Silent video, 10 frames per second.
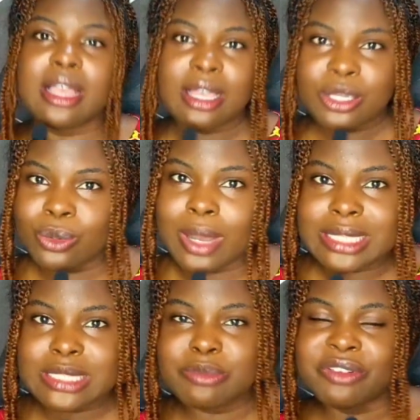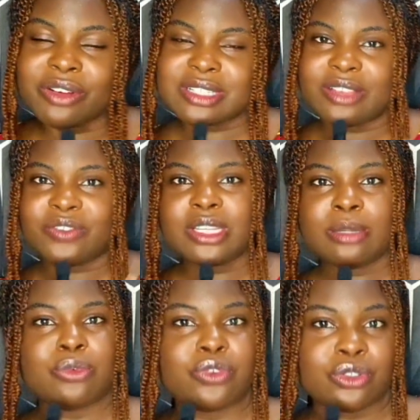asked me if I was
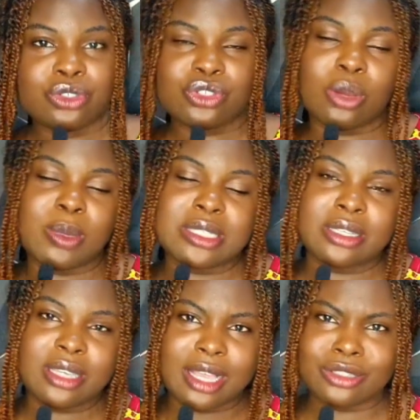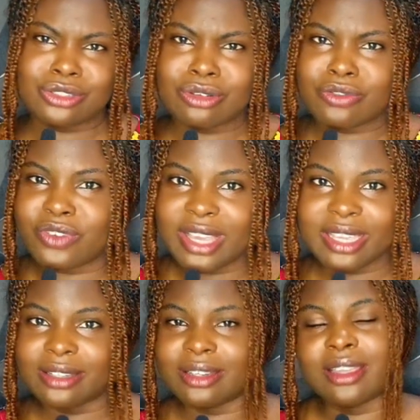available for the job. I said, yeah, sure,
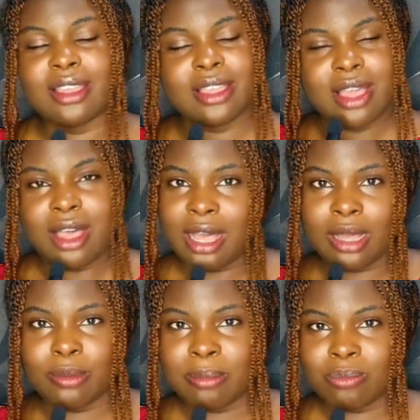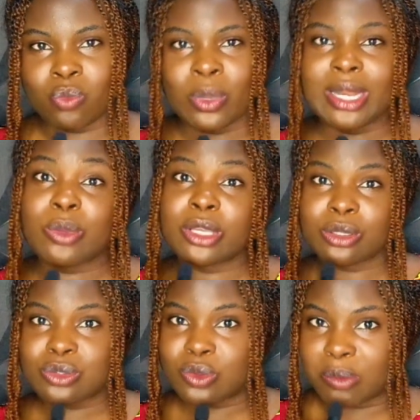fine. When are we
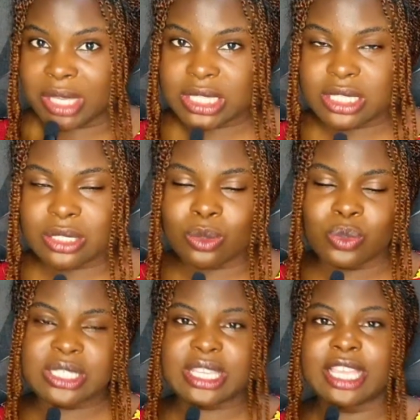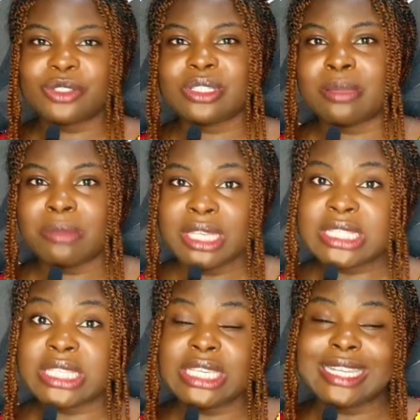going to meet? So we scheduled a
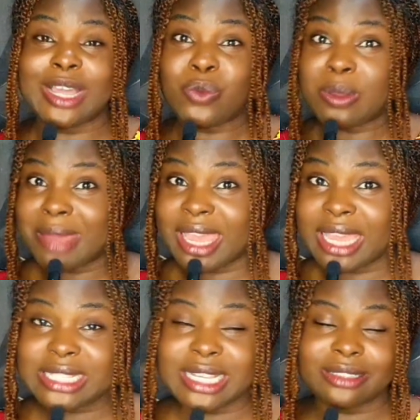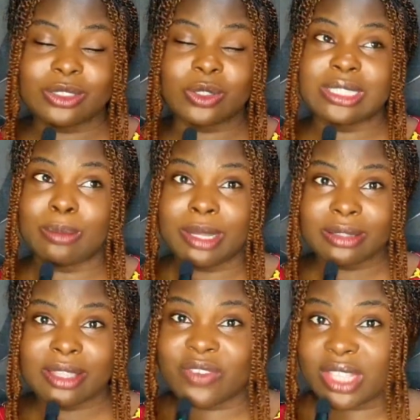meeting and we met and talked
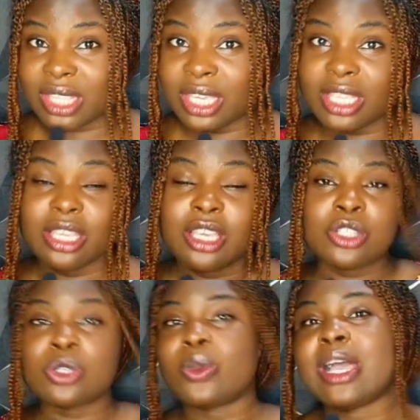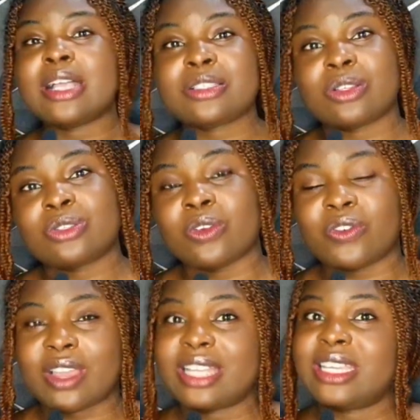about everything. So we had sort of
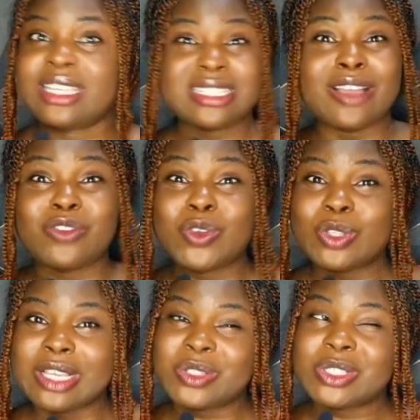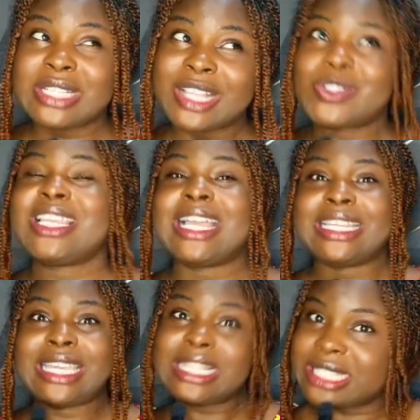an interview. There's not actually an
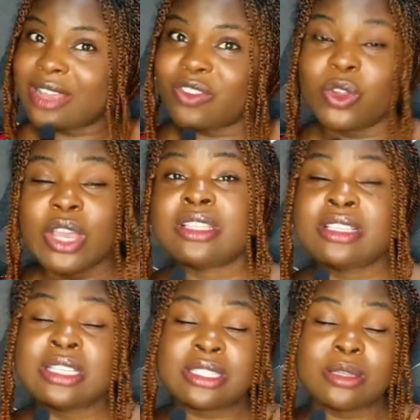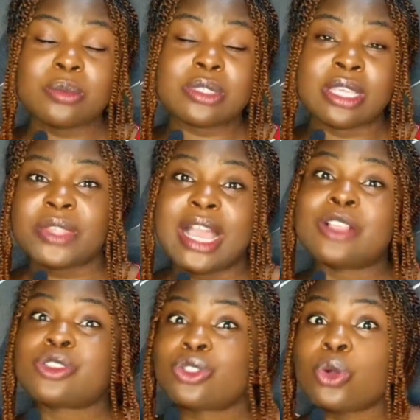interview. It seems
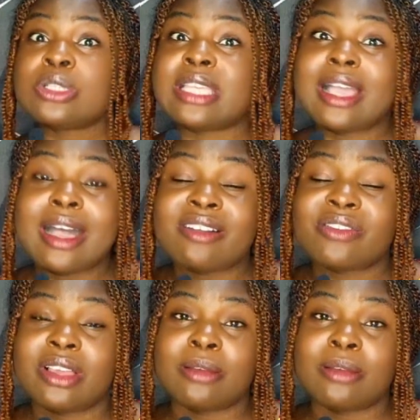as though they have